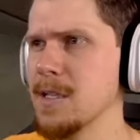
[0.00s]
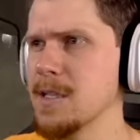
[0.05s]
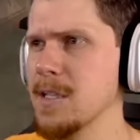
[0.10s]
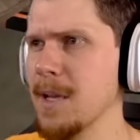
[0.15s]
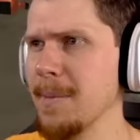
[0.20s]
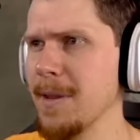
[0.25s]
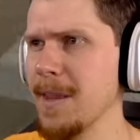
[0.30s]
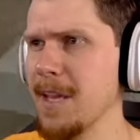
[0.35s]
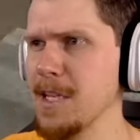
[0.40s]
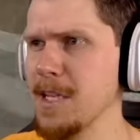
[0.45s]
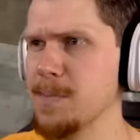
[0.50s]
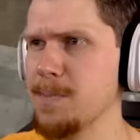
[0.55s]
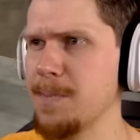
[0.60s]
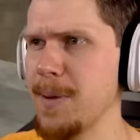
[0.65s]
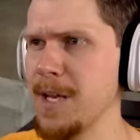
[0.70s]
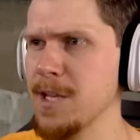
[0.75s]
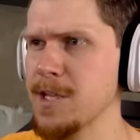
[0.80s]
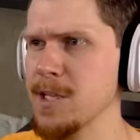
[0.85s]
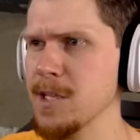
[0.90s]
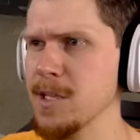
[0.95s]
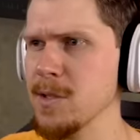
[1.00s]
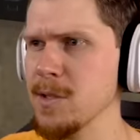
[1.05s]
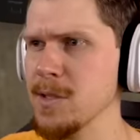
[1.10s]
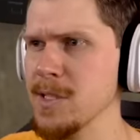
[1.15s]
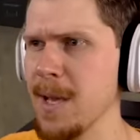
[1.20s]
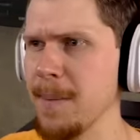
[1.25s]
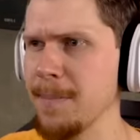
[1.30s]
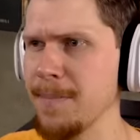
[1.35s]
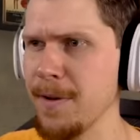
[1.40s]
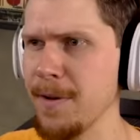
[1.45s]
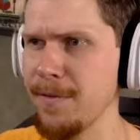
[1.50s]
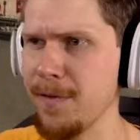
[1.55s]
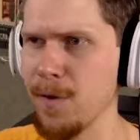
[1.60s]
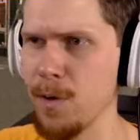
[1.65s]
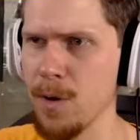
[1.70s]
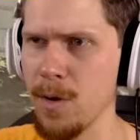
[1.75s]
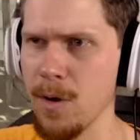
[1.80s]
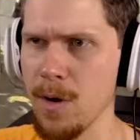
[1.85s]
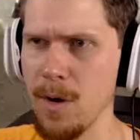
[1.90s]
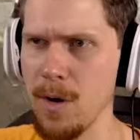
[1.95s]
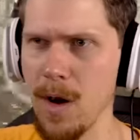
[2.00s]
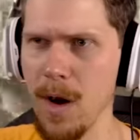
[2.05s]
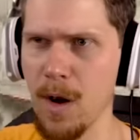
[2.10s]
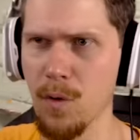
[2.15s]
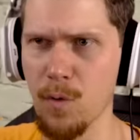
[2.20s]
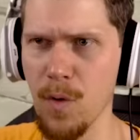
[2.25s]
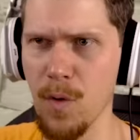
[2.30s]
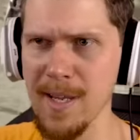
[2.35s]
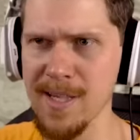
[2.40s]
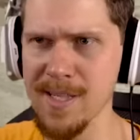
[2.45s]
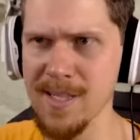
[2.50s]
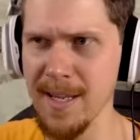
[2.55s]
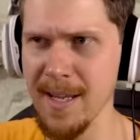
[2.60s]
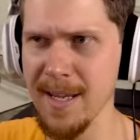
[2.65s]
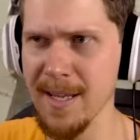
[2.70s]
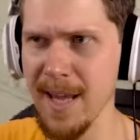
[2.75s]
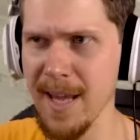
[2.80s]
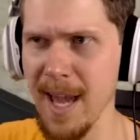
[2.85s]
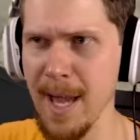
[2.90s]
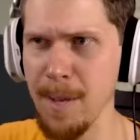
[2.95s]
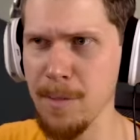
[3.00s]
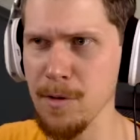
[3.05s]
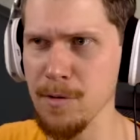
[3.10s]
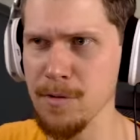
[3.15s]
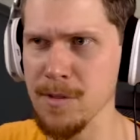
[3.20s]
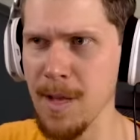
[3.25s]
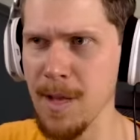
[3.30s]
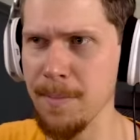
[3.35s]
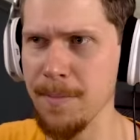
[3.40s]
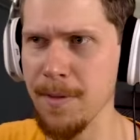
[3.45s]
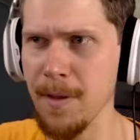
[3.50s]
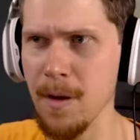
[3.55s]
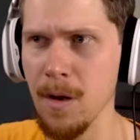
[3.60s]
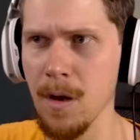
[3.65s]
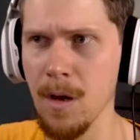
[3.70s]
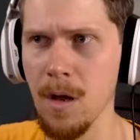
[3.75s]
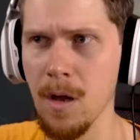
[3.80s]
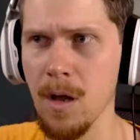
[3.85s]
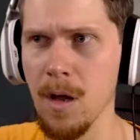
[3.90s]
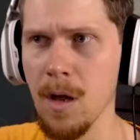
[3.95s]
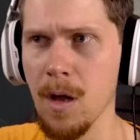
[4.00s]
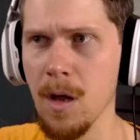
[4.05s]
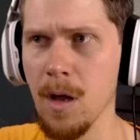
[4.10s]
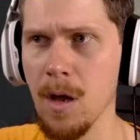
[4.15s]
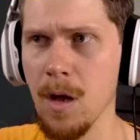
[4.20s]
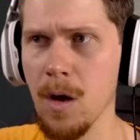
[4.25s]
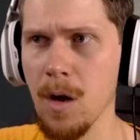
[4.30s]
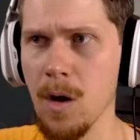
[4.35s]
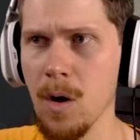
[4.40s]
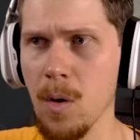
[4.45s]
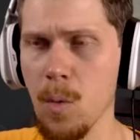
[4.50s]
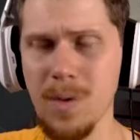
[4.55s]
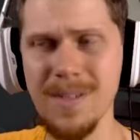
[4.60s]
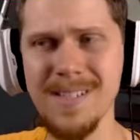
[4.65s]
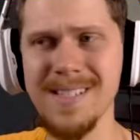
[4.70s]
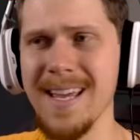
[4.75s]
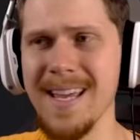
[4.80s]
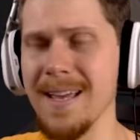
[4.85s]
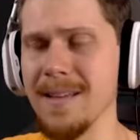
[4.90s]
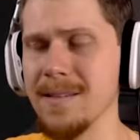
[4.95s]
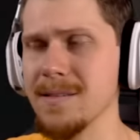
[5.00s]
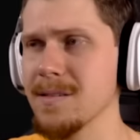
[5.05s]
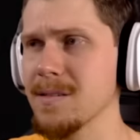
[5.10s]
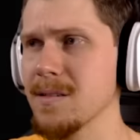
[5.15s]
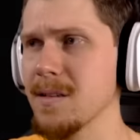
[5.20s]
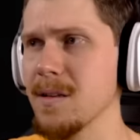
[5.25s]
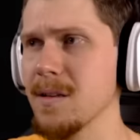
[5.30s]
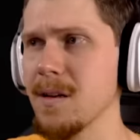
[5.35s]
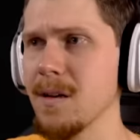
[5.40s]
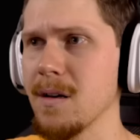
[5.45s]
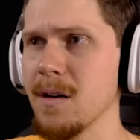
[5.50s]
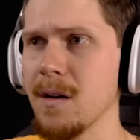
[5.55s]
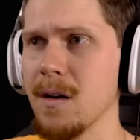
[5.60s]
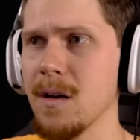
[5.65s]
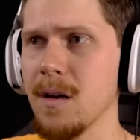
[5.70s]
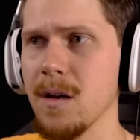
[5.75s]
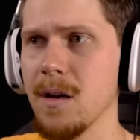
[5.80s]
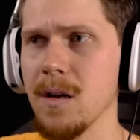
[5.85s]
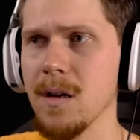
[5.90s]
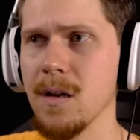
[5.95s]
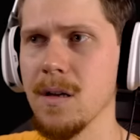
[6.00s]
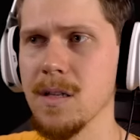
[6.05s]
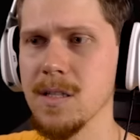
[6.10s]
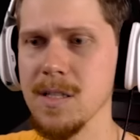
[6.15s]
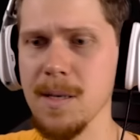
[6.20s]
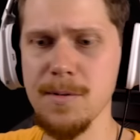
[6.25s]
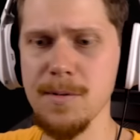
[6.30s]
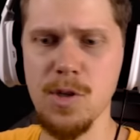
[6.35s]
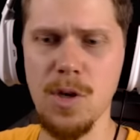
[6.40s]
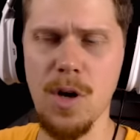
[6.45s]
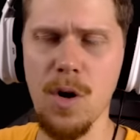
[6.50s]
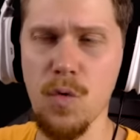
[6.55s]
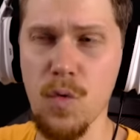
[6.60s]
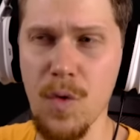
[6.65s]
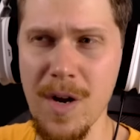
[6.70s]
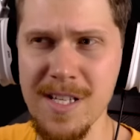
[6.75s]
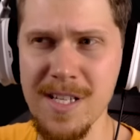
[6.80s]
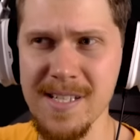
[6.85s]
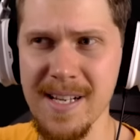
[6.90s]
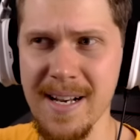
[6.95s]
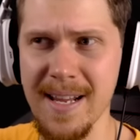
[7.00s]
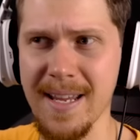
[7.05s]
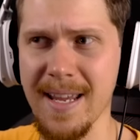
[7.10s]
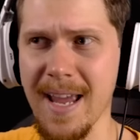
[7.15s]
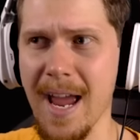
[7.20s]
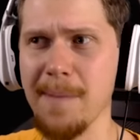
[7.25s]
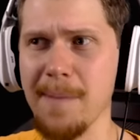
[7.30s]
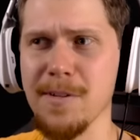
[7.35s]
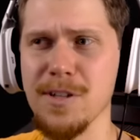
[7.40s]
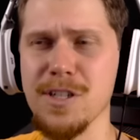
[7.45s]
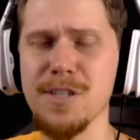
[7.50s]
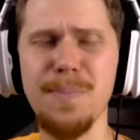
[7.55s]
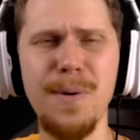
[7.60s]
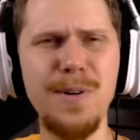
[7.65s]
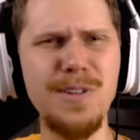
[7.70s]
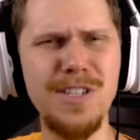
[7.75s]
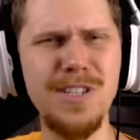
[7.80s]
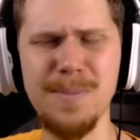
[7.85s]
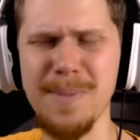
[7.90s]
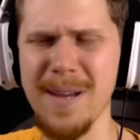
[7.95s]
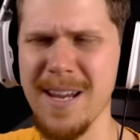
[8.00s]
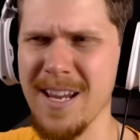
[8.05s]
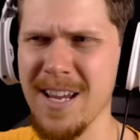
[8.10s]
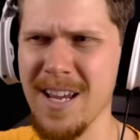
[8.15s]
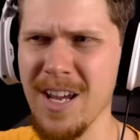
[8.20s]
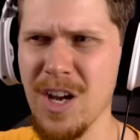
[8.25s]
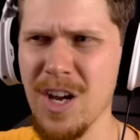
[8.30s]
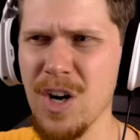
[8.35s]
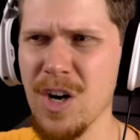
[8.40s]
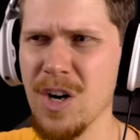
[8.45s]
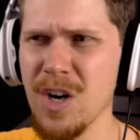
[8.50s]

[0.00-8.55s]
some of these pictures or something for a wrestling game or something. What's this? Some sort of wrestling game that's supposed to be